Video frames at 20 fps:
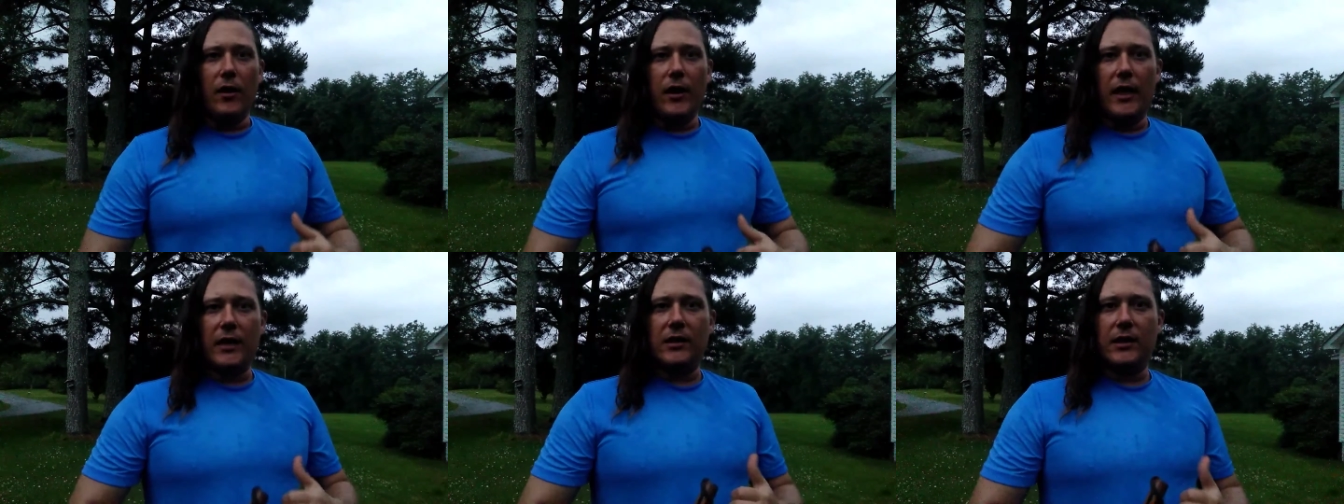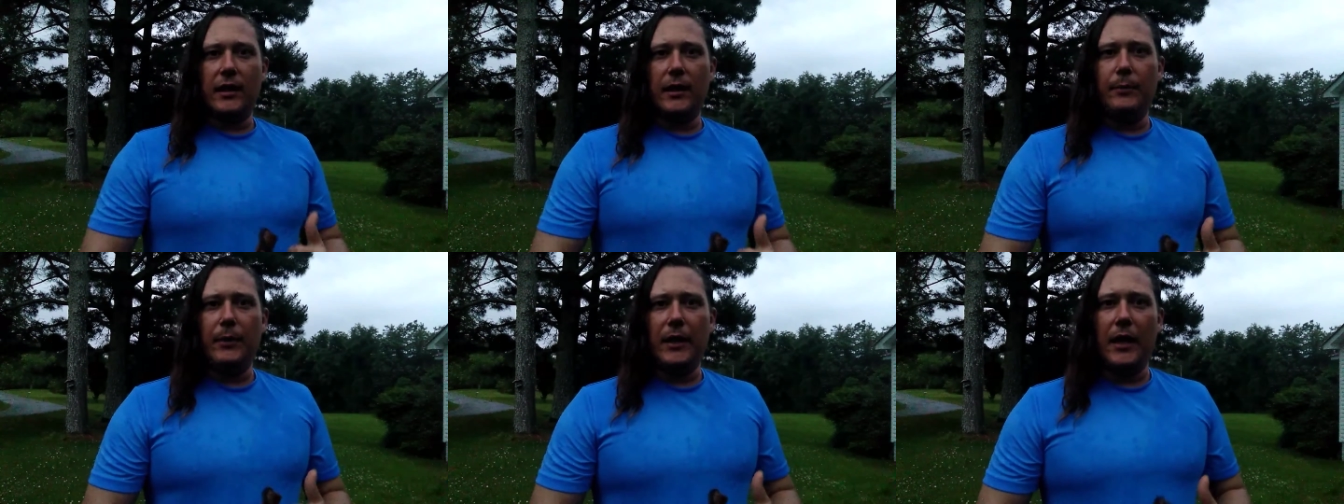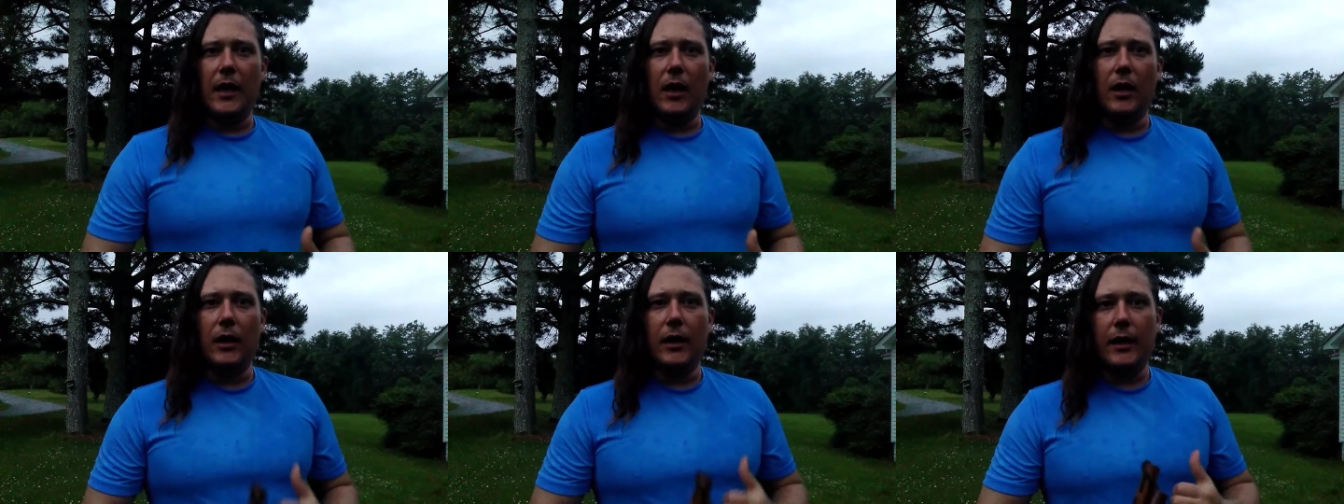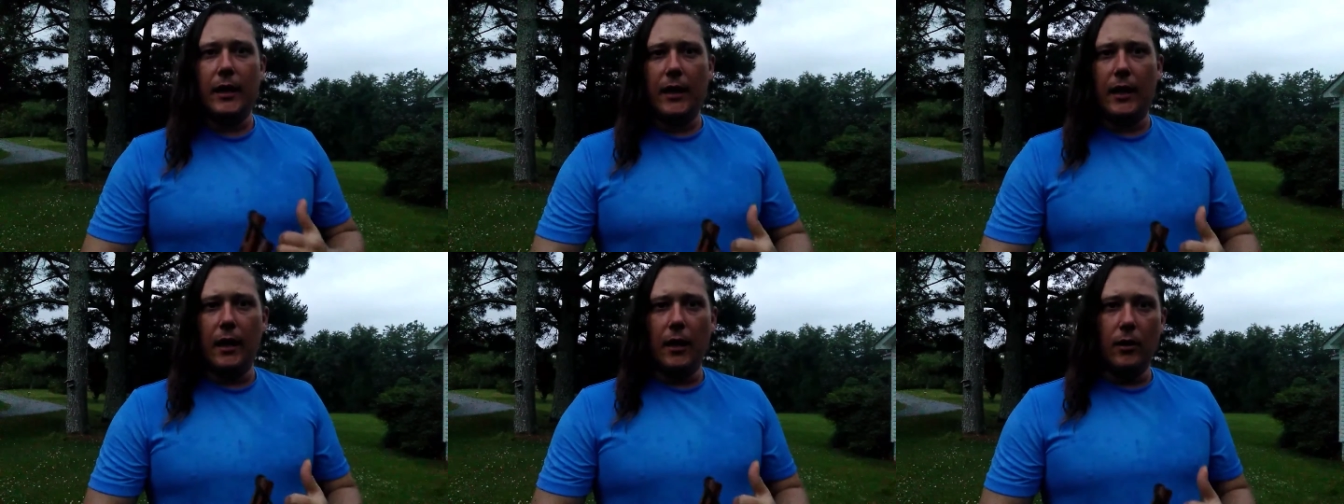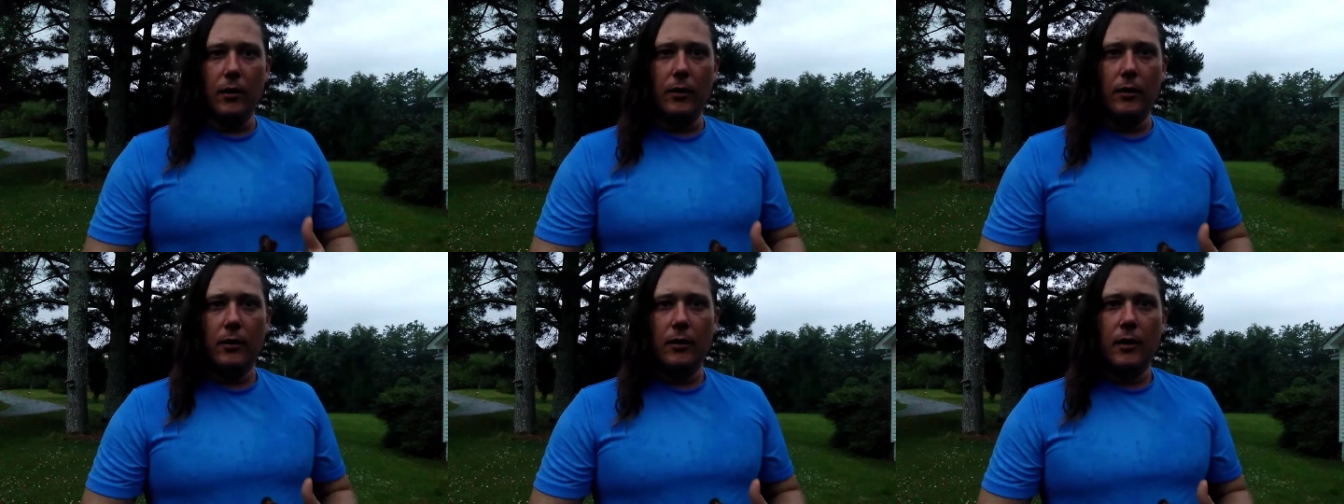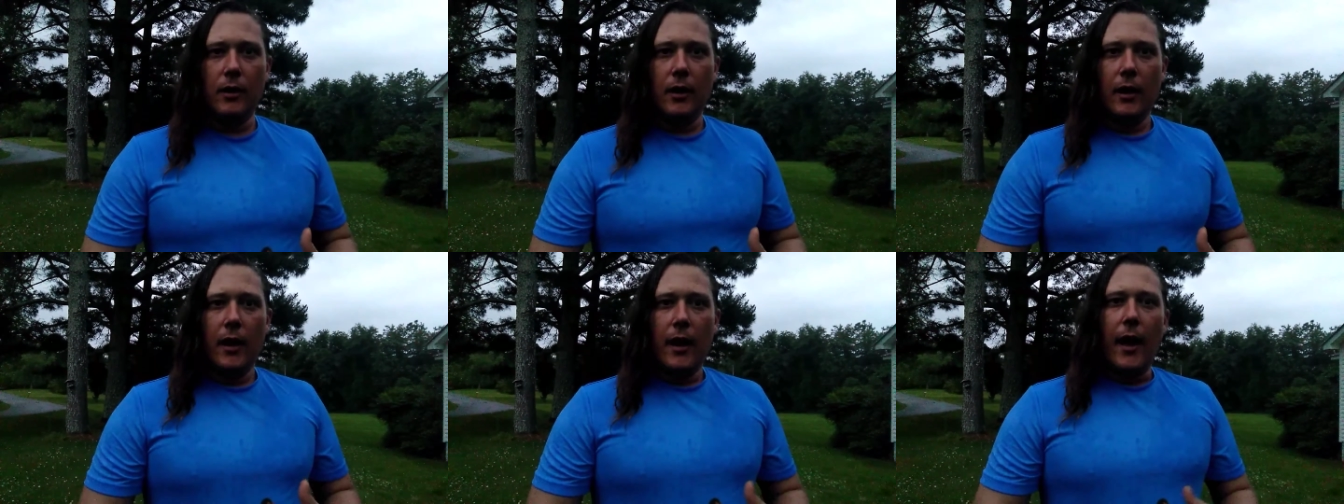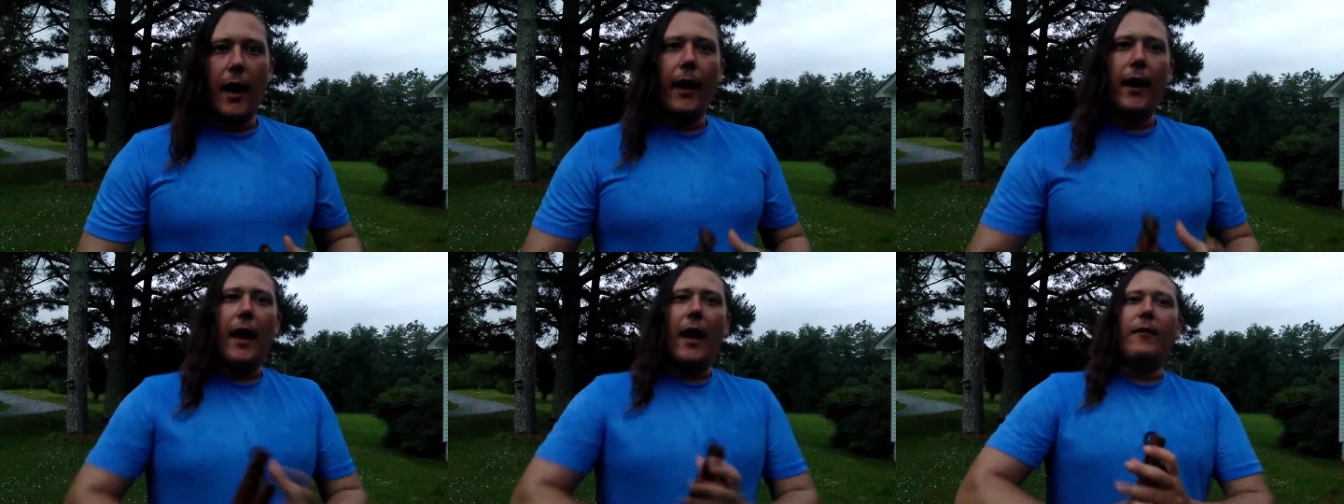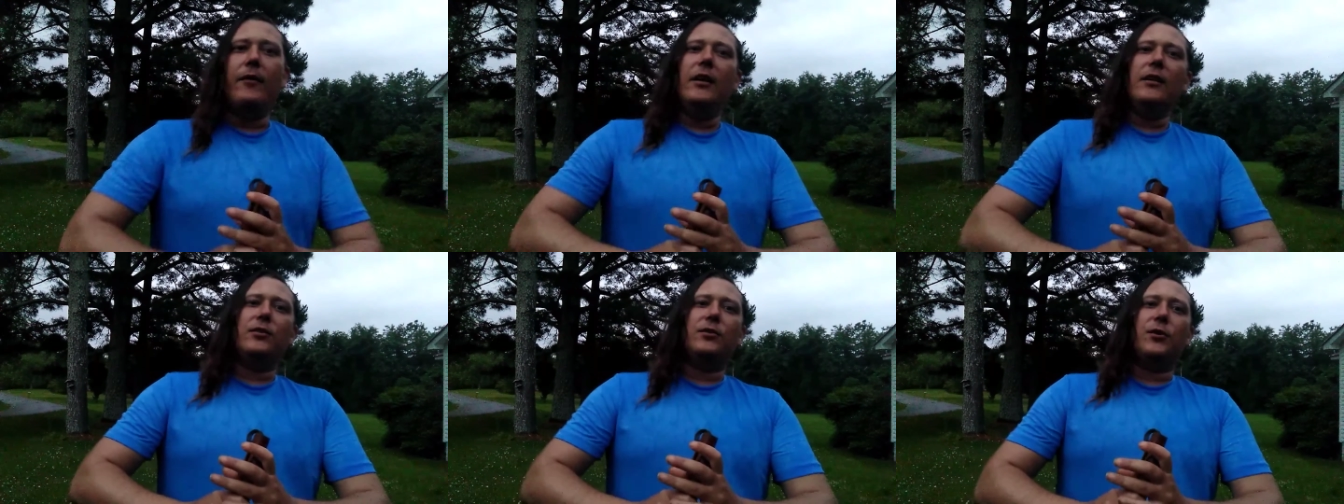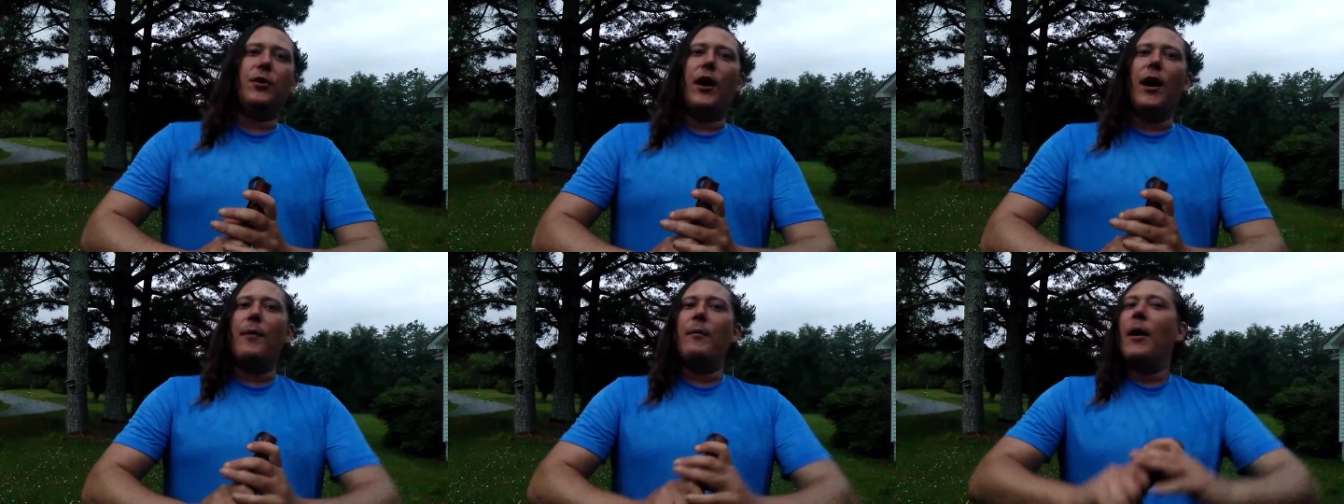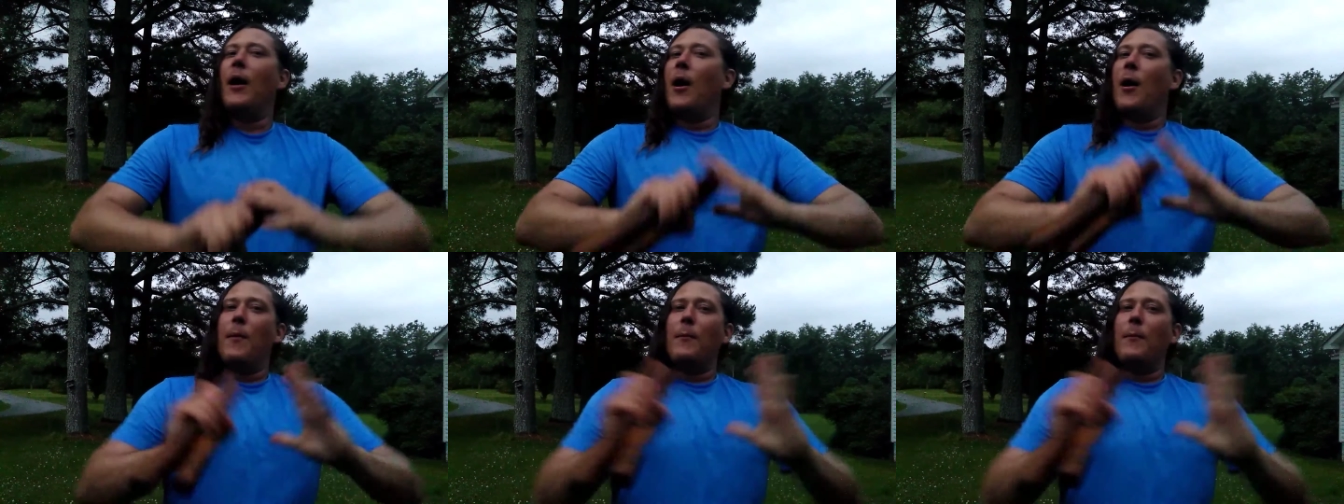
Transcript: That's M-E-L-E-L. And I have an Instagram,